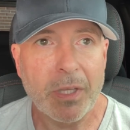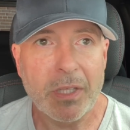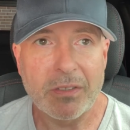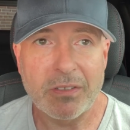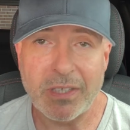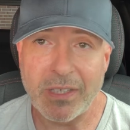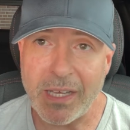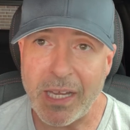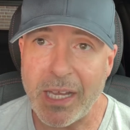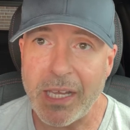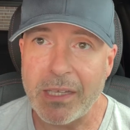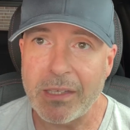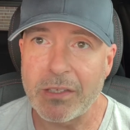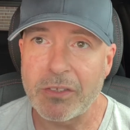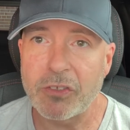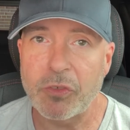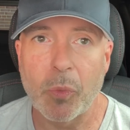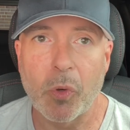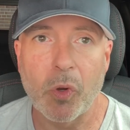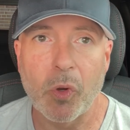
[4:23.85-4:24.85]

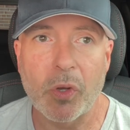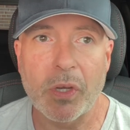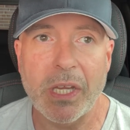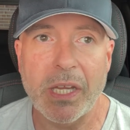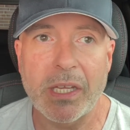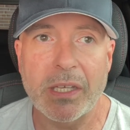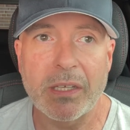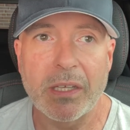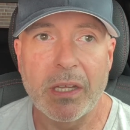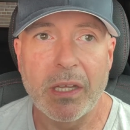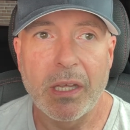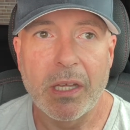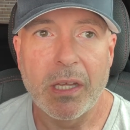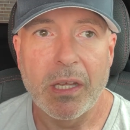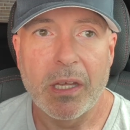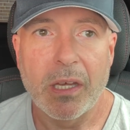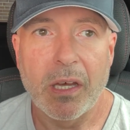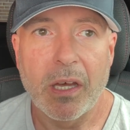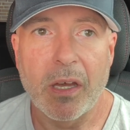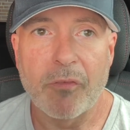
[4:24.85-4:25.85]
this morning,
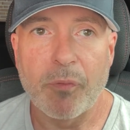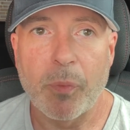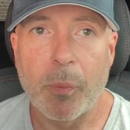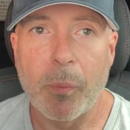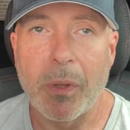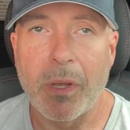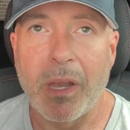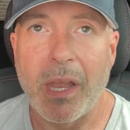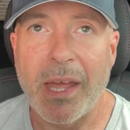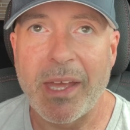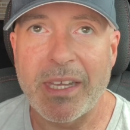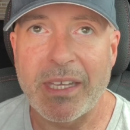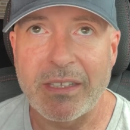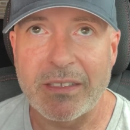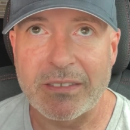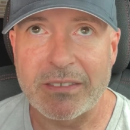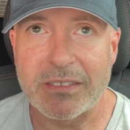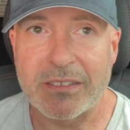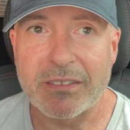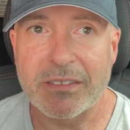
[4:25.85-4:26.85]
from
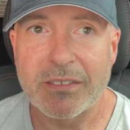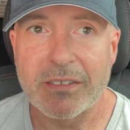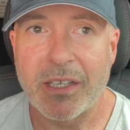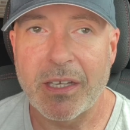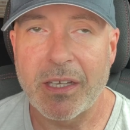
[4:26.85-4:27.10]
Alliance.